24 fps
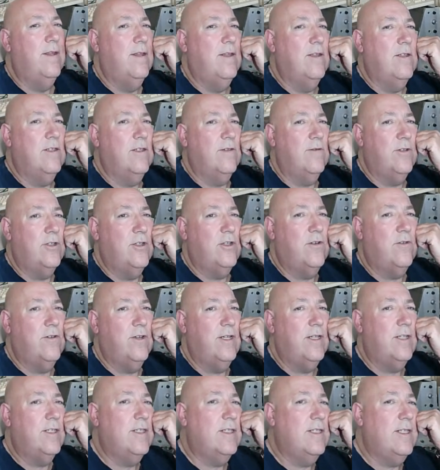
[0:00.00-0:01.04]
So if I
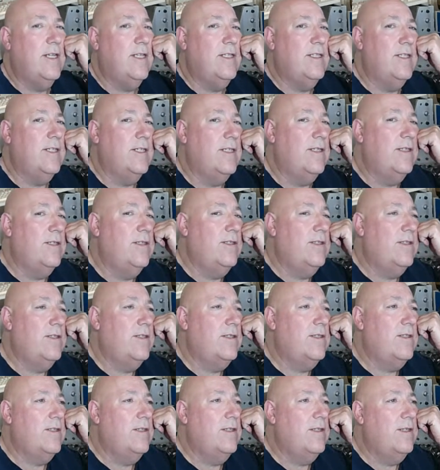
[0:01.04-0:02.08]
shrink
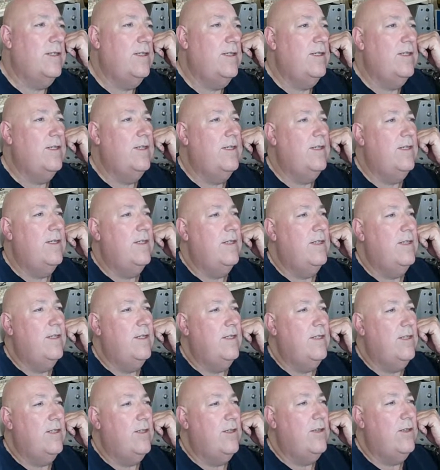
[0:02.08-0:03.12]
settings, it
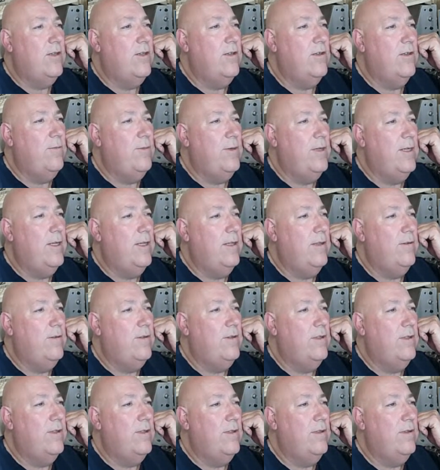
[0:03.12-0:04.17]
should be able
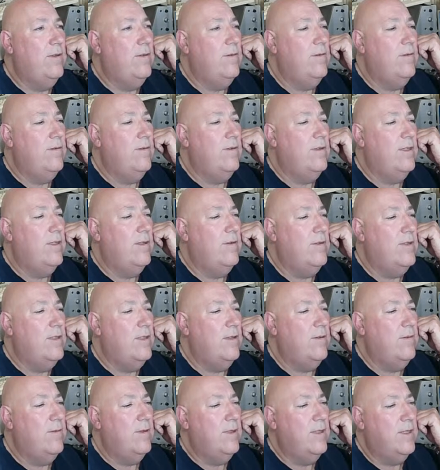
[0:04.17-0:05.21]
to... No, it's not
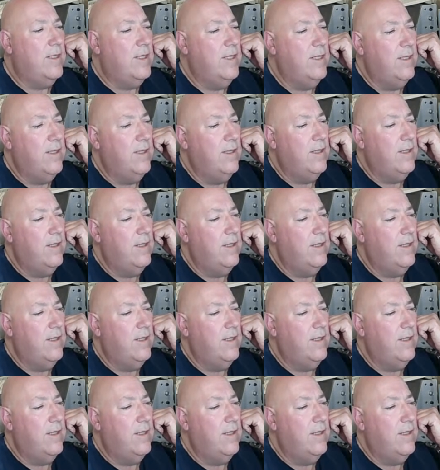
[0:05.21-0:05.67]
working.